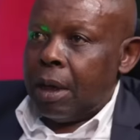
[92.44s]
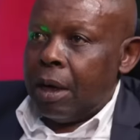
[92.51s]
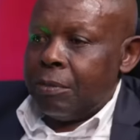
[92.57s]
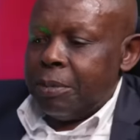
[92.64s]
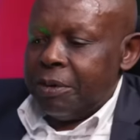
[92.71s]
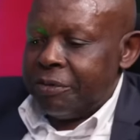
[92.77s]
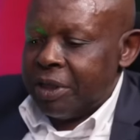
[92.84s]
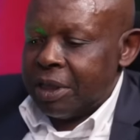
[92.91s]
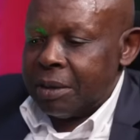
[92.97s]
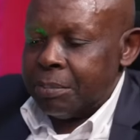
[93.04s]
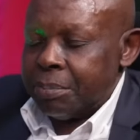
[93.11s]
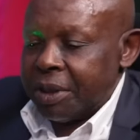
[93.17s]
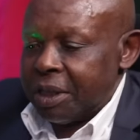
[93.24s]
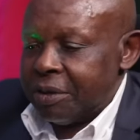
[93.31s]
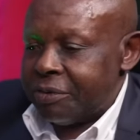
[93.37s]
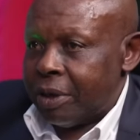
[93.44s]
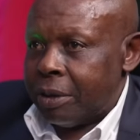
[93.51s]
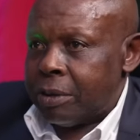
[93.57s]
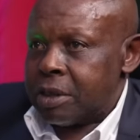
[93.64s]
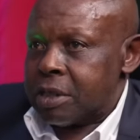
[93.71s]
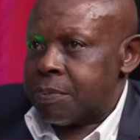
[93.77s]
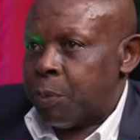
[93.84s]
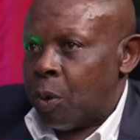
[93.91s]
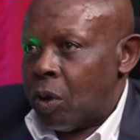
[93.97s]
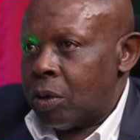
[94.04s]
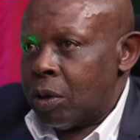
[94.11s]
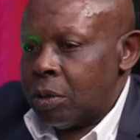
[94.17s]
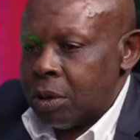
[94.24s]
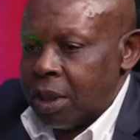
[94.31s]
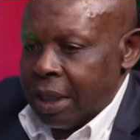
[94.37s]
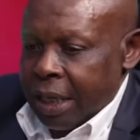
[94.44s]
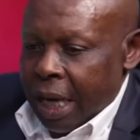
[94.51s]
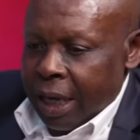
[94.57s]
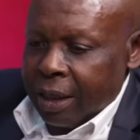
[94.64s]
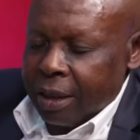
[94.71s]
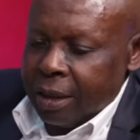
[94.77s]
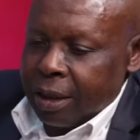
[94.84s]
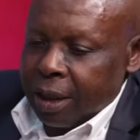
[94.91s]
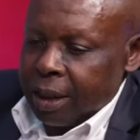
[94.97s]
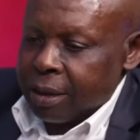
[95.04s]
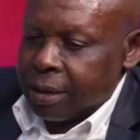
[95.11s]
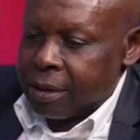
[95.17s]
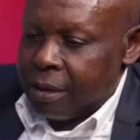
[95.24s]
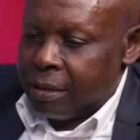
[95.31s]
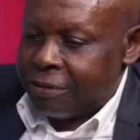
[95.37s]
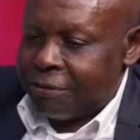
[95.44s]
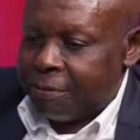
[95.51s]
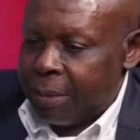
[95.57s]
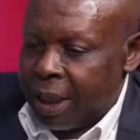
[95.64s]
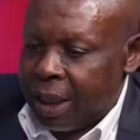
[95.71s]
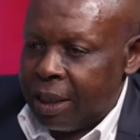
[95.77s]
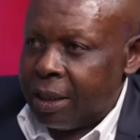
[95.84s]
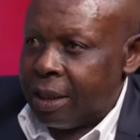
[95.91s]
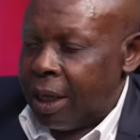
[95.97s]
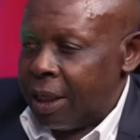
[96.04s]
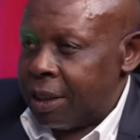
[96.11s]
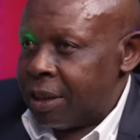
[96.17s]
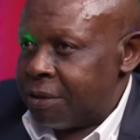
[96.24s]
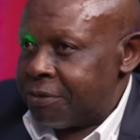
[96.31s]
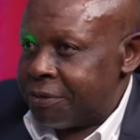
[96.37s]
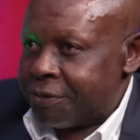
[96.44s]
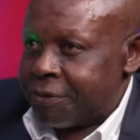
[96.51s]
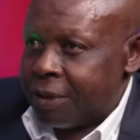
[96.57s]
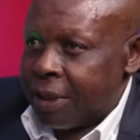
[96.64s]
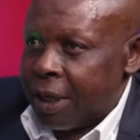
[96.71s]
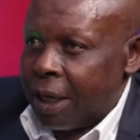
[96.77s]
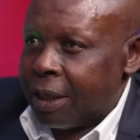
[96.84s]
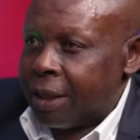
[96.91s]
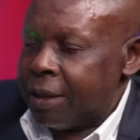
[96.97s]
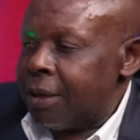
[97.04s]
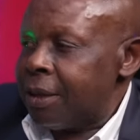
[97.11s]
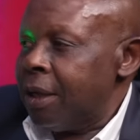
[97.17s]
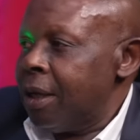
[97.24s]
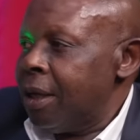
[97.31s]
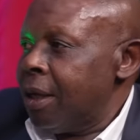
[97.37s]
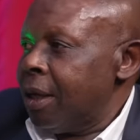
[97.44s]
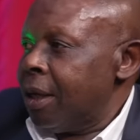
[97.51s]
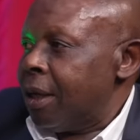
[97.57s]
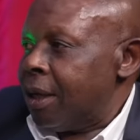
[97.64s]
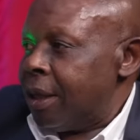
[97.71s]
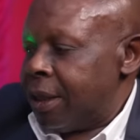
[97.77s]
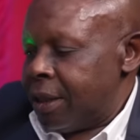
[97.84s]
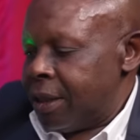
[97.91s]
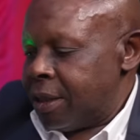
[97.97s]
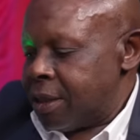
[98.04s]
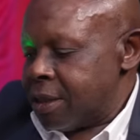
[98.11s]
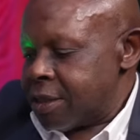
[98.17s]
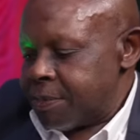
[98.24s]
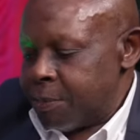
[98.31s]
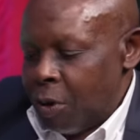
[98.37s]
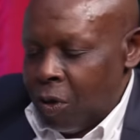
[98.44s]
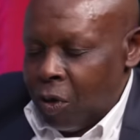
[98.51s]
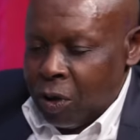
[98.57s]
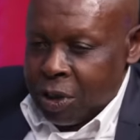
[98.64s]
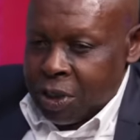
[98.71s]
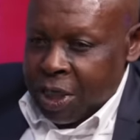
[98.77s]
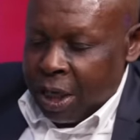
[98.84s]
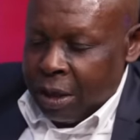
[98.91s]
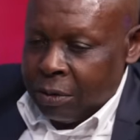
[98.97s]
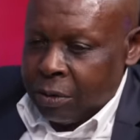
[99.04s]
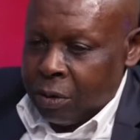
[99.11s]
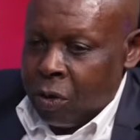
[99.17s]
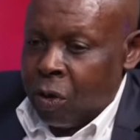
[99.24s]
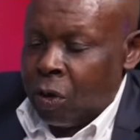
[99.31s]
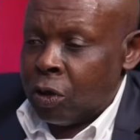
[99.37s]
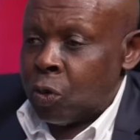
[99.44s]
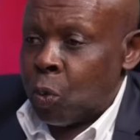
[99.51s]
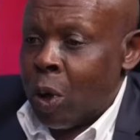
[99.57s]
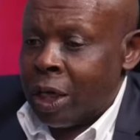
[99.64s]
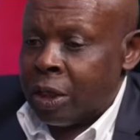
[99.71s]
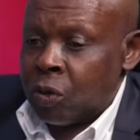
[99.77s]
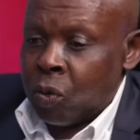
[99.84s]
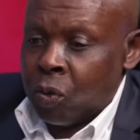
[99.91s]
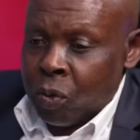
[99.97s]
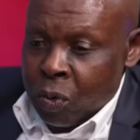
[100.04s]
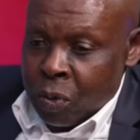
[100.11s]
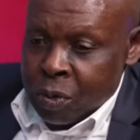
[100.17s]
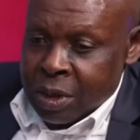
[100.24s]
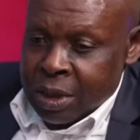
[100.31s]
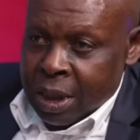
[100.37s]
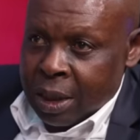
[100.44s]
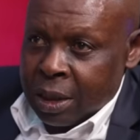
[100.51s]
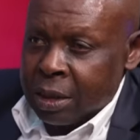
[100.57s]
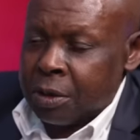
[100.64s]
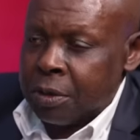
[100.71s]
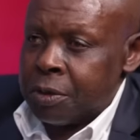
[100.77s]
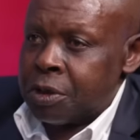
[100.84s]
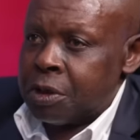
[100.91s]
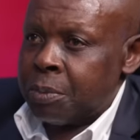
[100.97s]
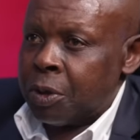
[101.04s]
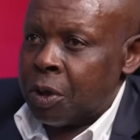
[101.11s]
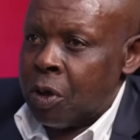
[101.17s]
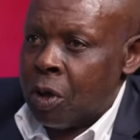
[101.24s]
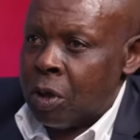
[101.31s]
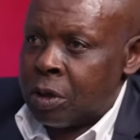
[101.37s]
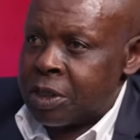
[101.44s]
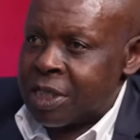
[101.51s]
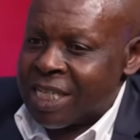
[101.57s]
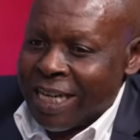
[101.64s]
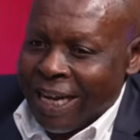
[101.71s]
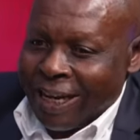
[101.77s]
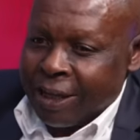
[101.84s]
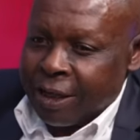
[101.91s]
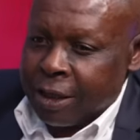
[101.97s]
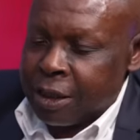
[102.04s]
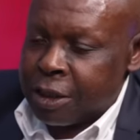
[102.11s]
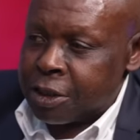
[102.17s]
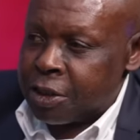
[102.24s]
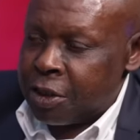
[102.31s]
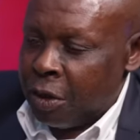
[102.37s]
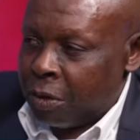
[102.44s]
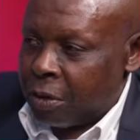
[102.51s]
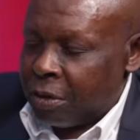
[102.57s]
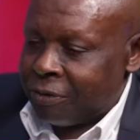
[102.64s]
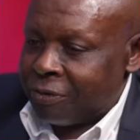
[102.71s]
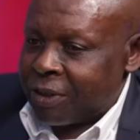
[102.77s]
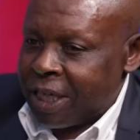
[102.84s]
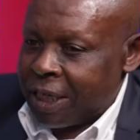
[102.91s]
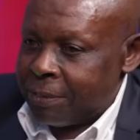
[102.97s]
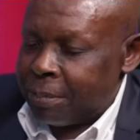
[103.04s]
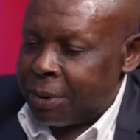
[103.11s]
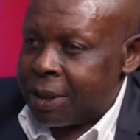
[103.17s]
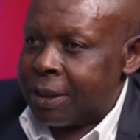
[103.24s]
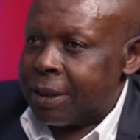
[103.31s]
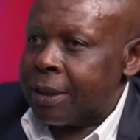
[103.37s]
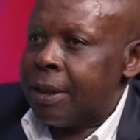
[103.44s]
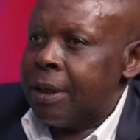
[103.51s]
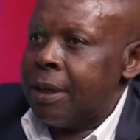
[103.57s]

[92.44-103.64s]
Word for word: I'll be very brief. I was born on the 19th of May 1959 uh, in a small town called KwaDukuza. It used to be called Stanger. It's north of Durban.